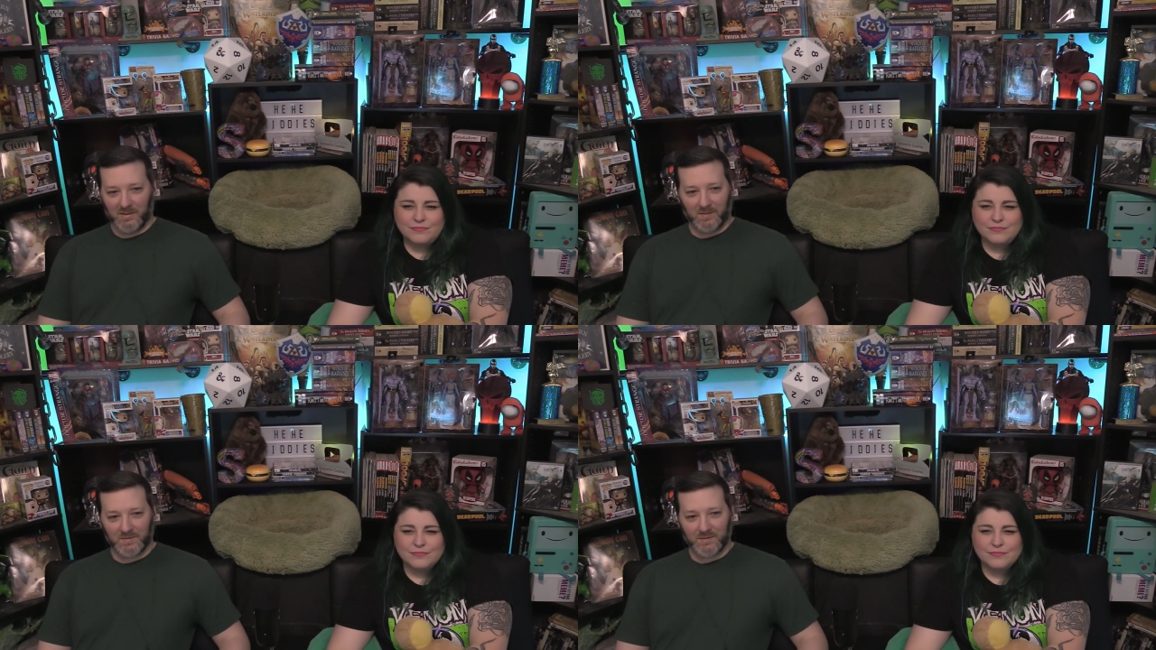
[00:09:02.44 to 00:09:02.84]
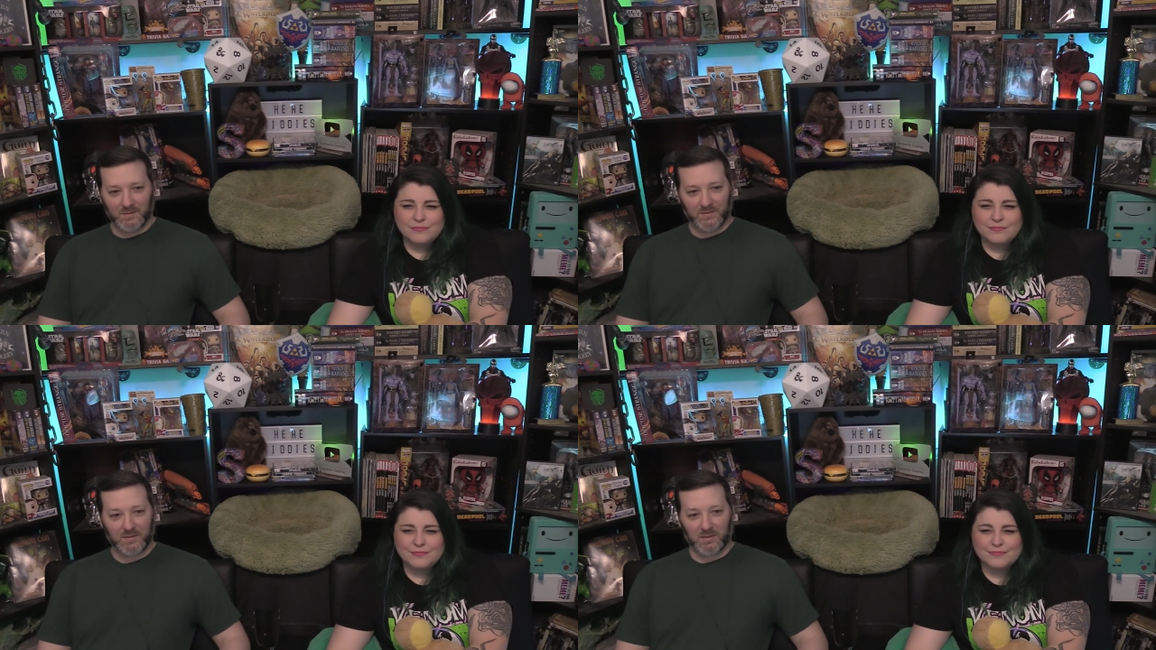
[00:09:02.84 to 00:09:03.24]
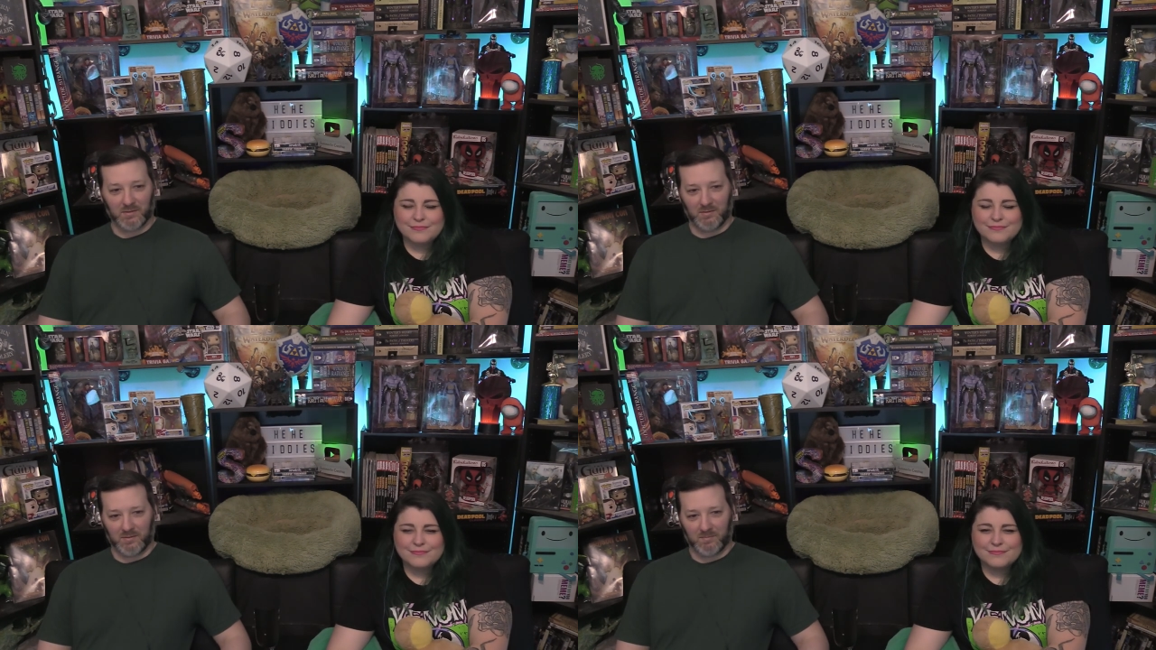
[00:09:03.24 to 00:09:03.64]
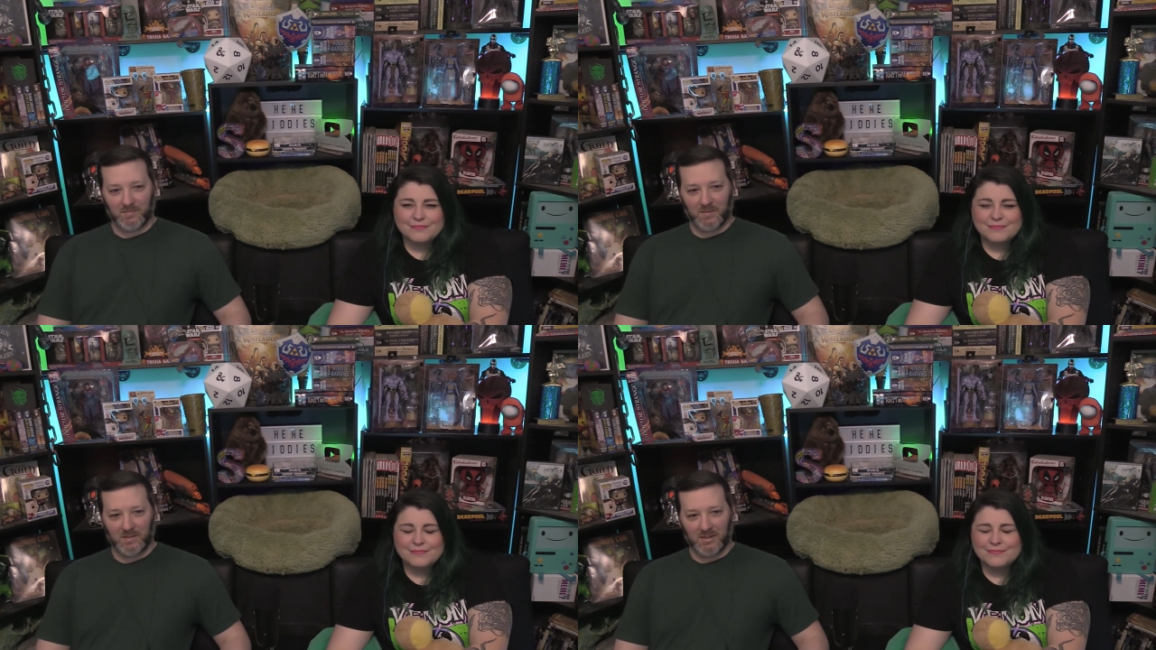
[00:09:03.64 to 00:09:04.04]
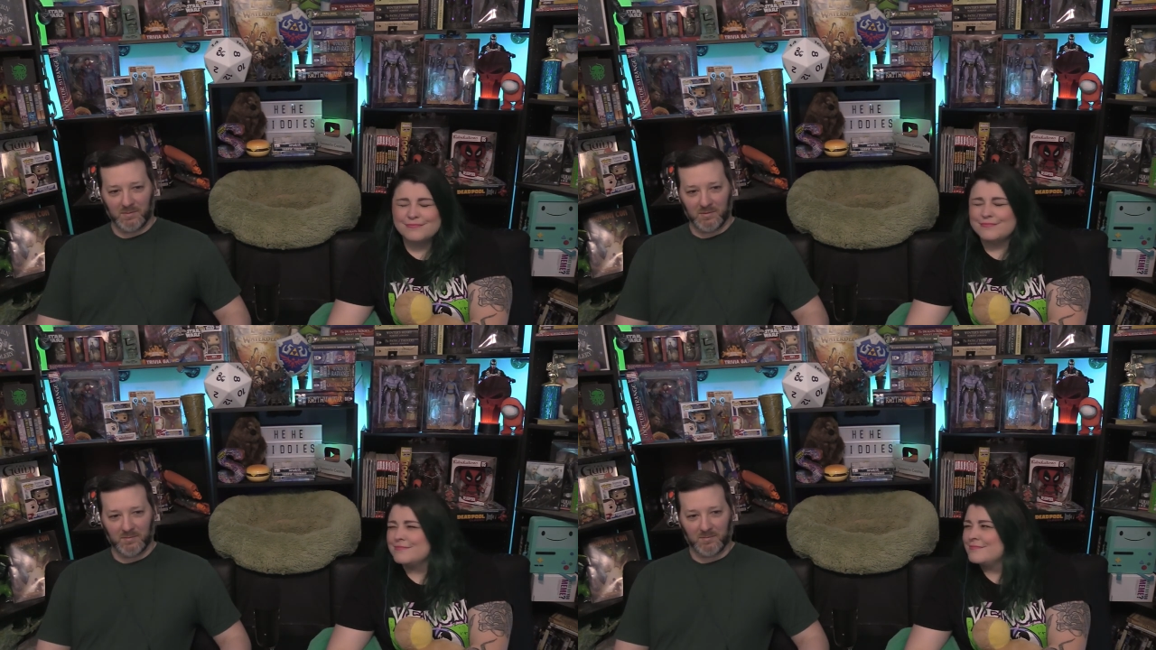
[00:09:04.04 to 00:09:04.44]
Speaker 1: I'm still stuck on that. my mom and
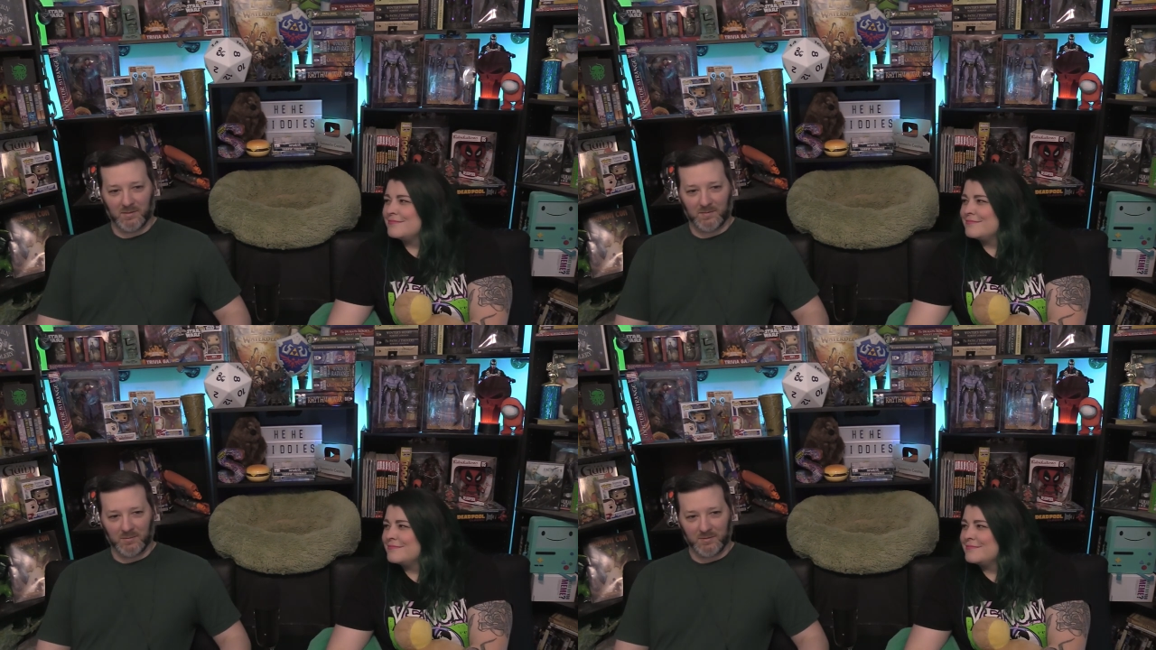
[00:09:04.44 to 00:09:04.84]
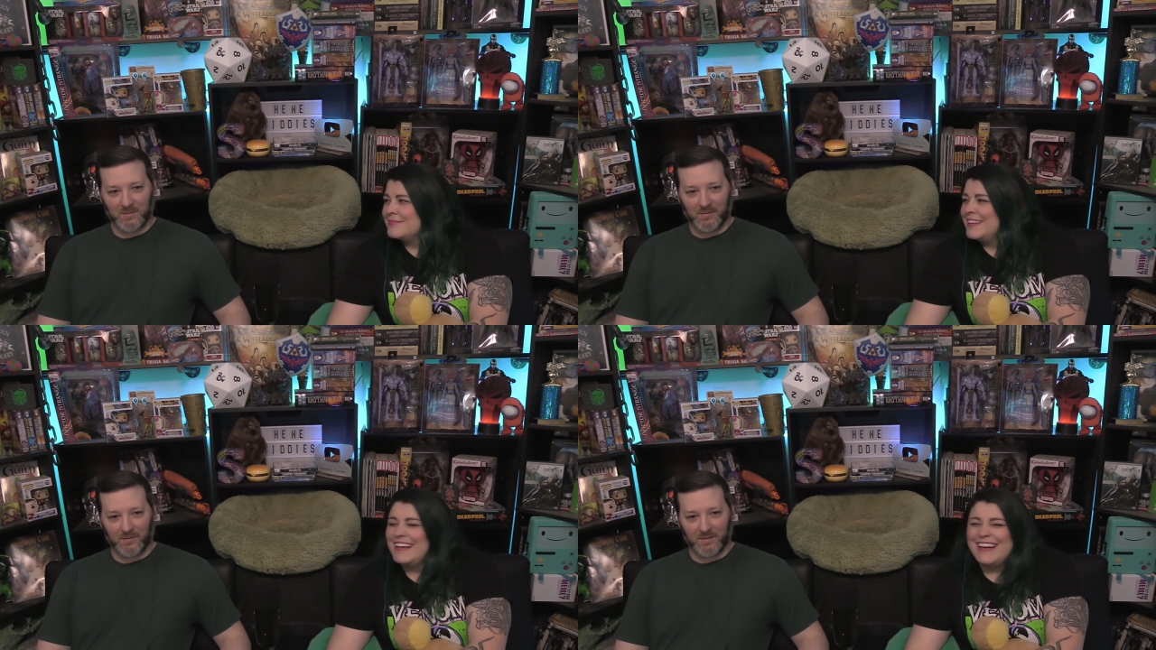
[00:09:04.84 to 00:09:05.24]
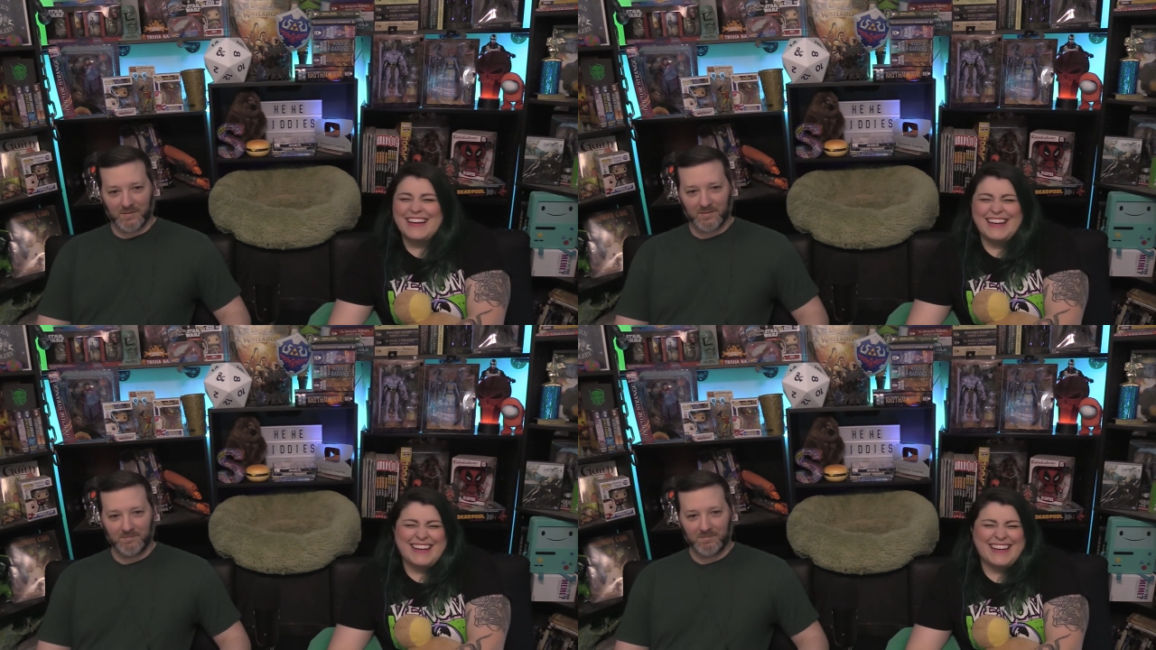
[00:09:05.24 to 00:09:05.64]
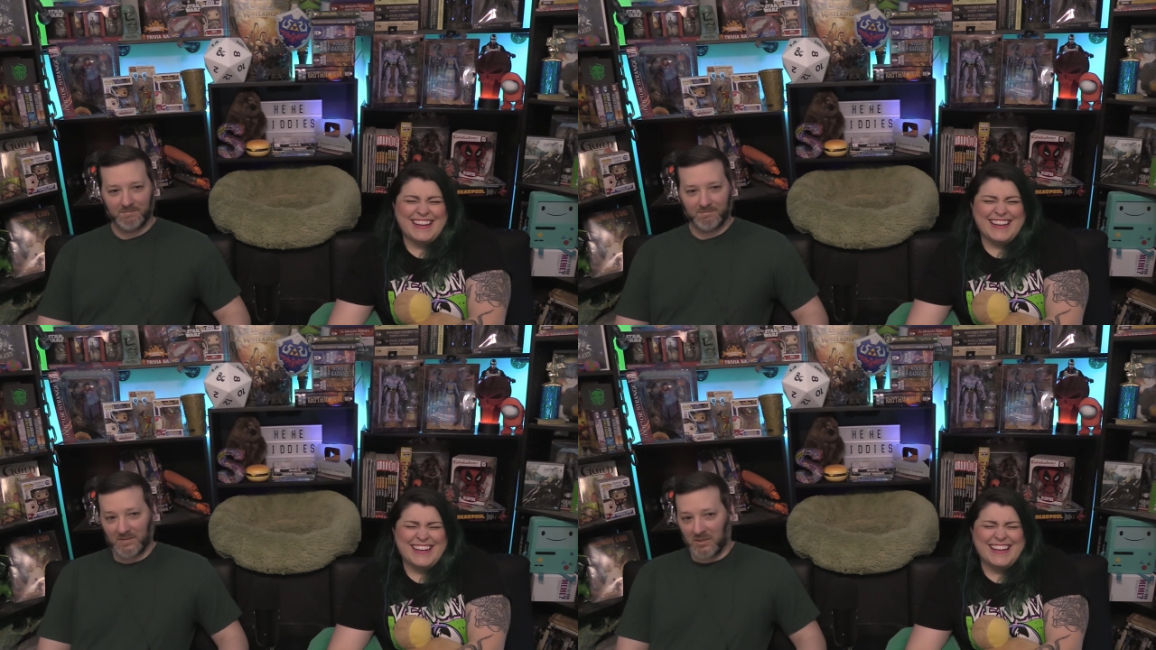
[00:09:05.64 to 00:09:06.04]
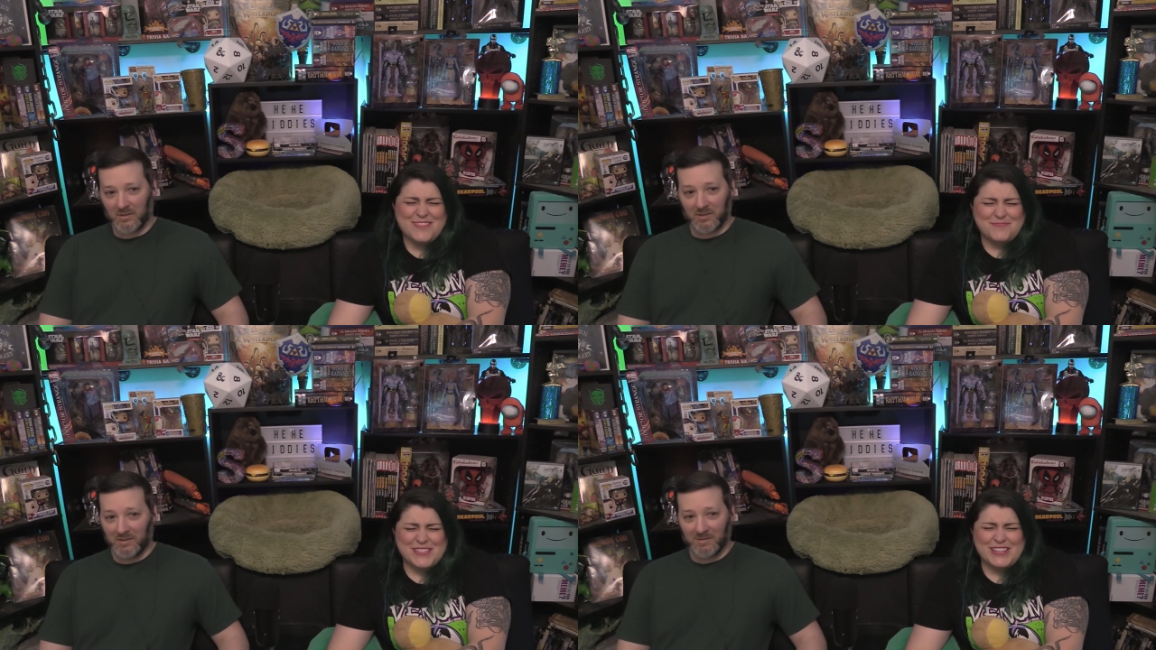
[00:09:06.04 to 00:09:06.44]
your mom think we should be friends. Sorry.
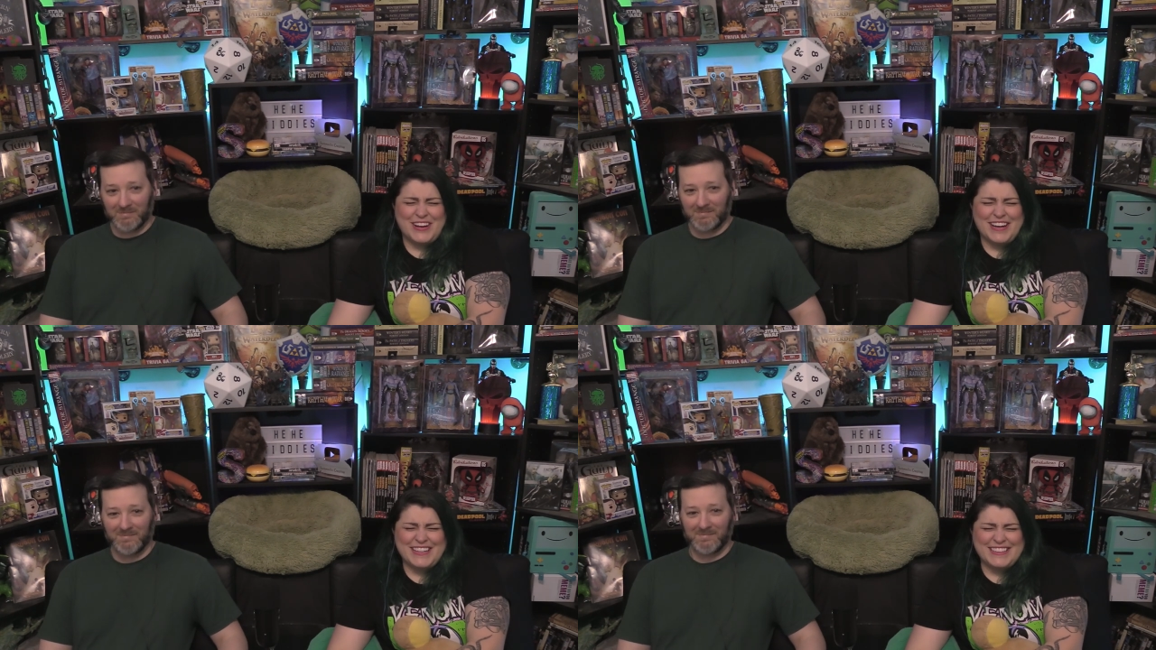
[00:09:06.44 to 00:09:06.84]
Sorry.